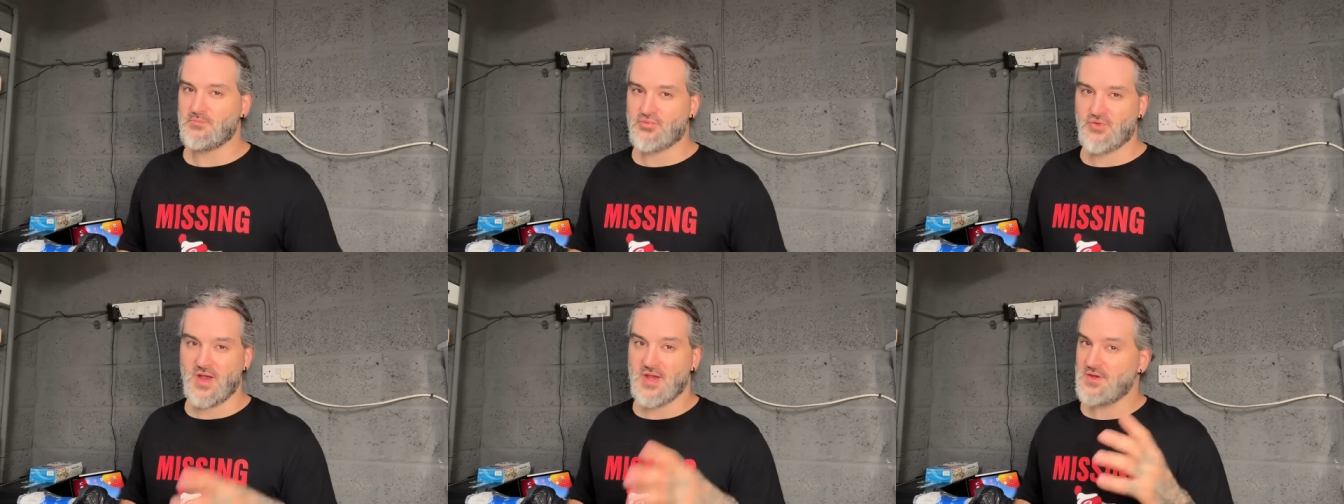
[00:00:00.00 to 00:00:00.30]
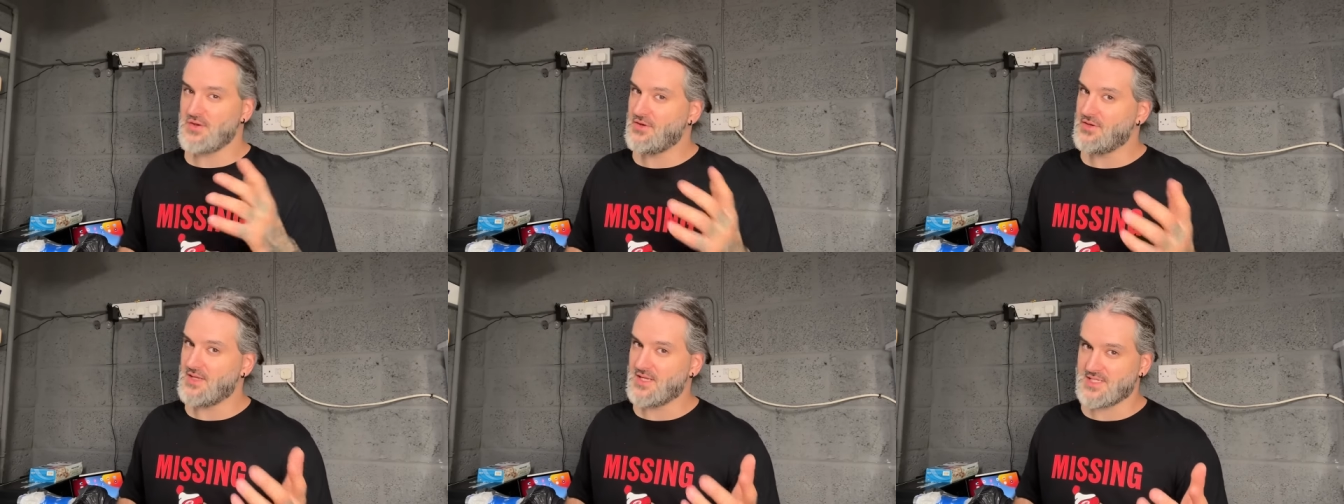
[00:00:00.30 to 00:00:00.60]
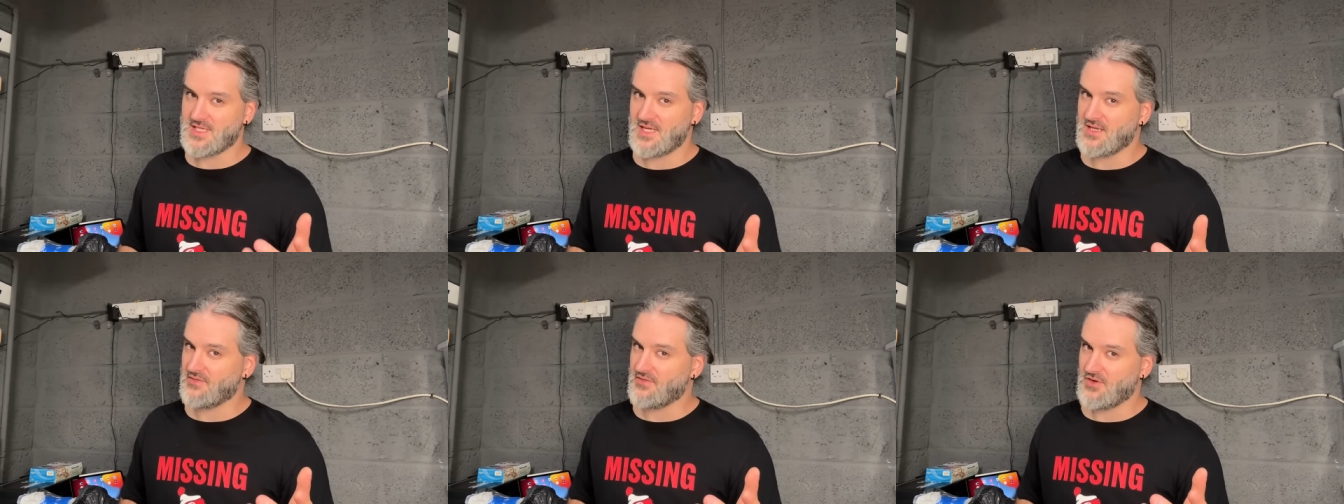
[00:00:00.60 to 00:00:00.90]
Brand new, they're
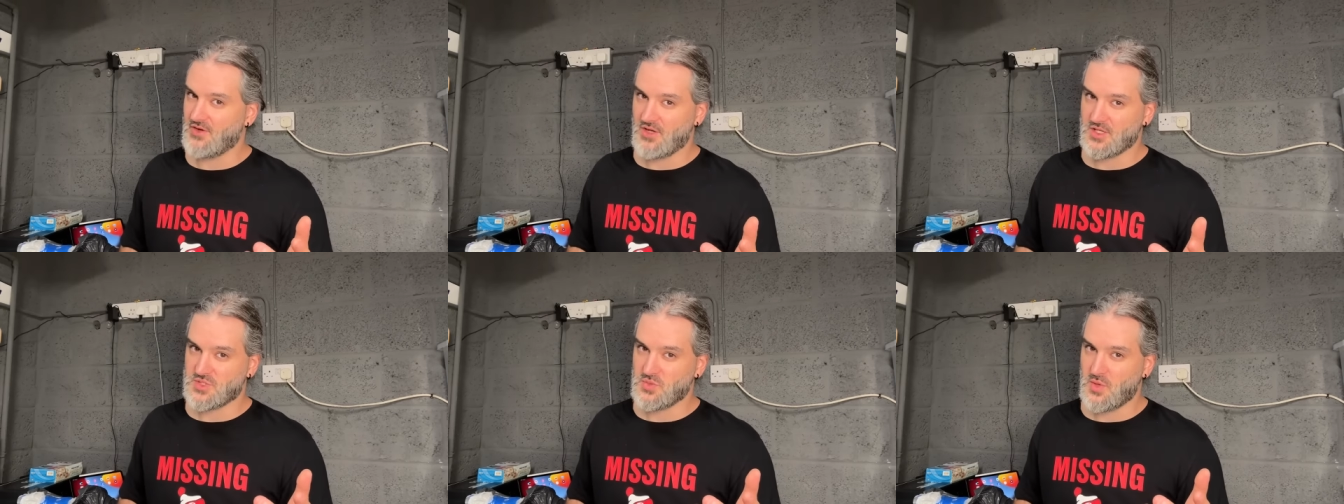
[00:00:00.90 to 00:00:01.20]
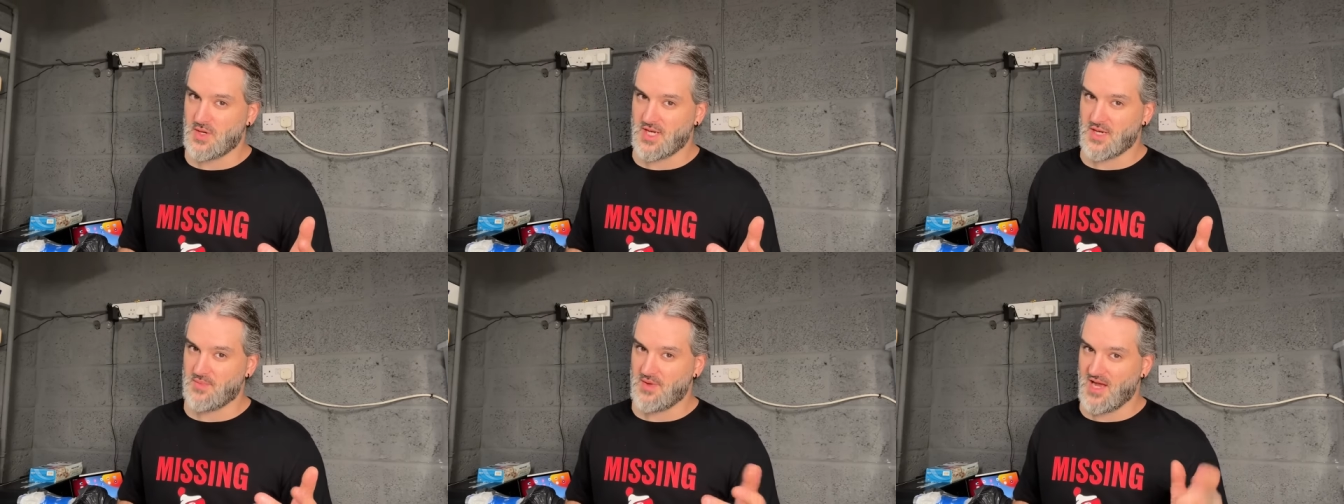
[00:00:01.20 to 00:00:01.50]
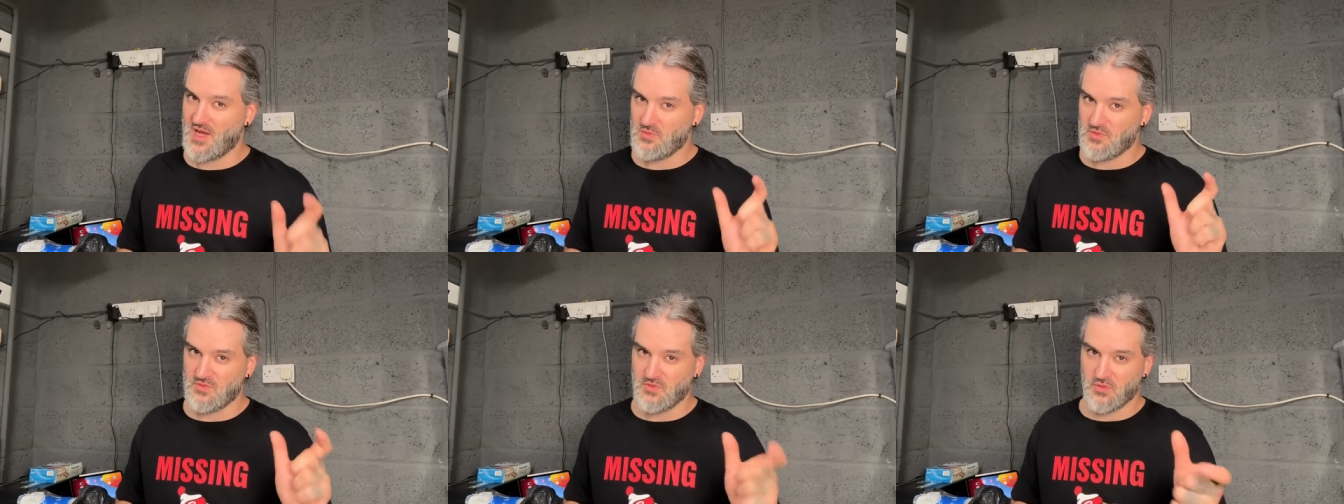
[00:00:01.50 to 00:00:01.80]
selling for like
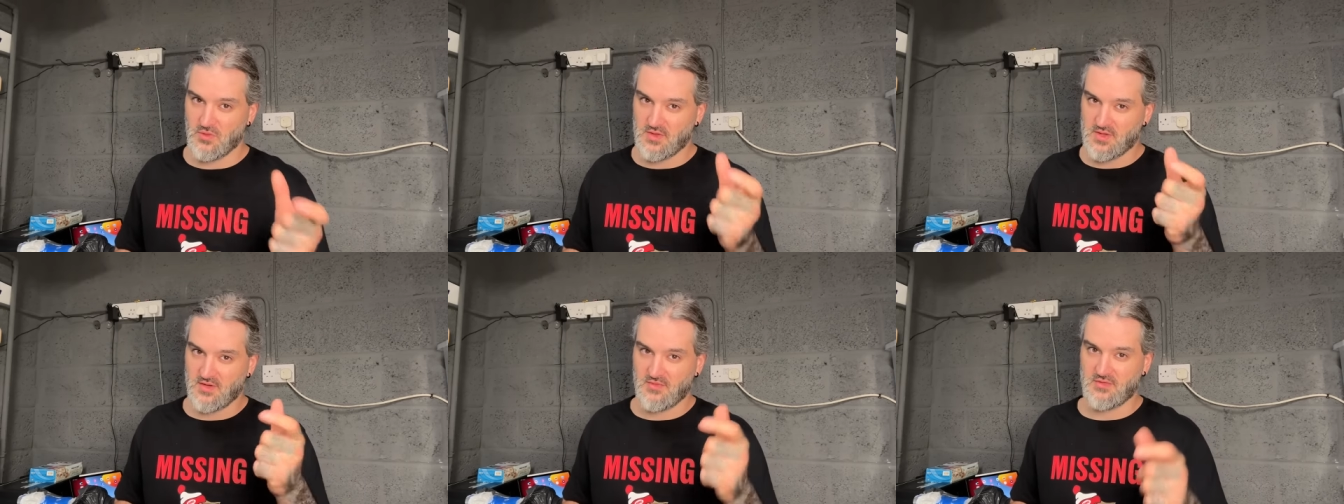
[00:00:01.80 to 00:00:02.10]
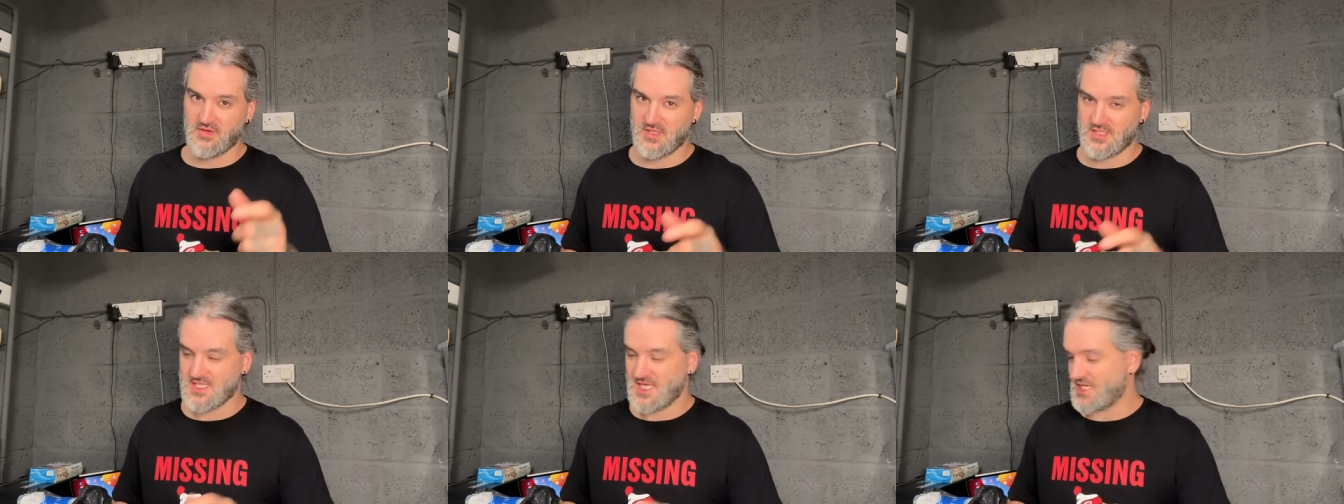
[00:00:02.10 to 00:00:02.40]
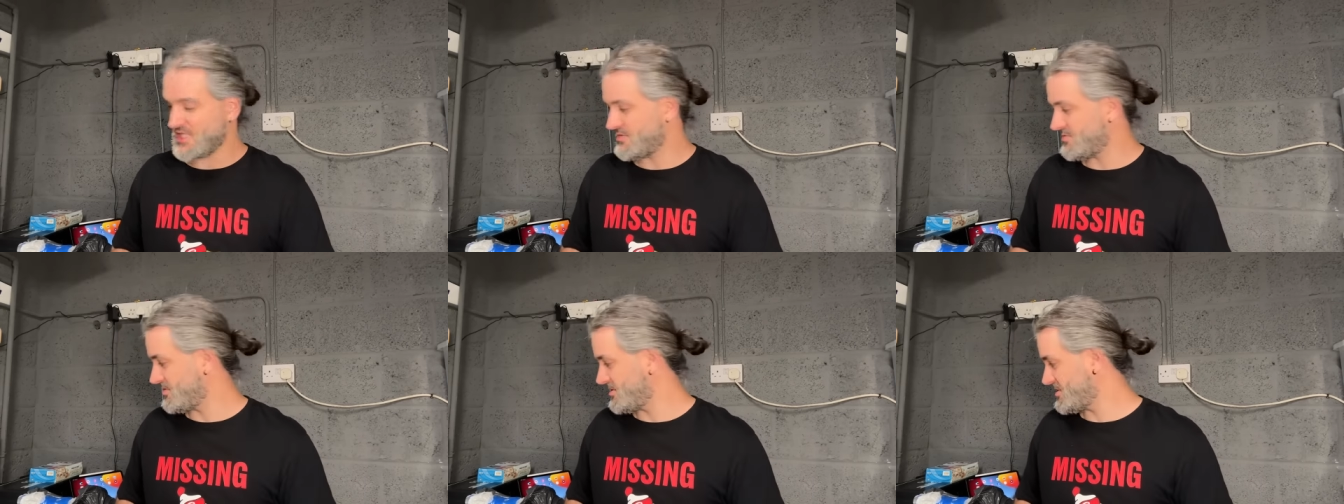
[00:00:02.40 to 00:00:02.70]
£20 with all the different
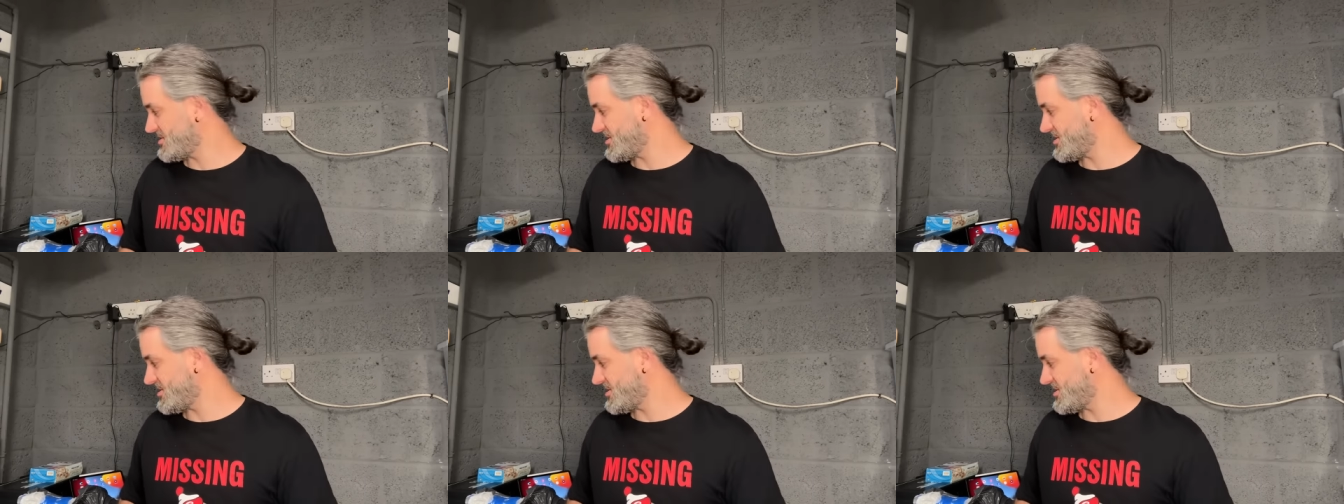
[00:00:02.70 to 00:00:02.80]
attachments,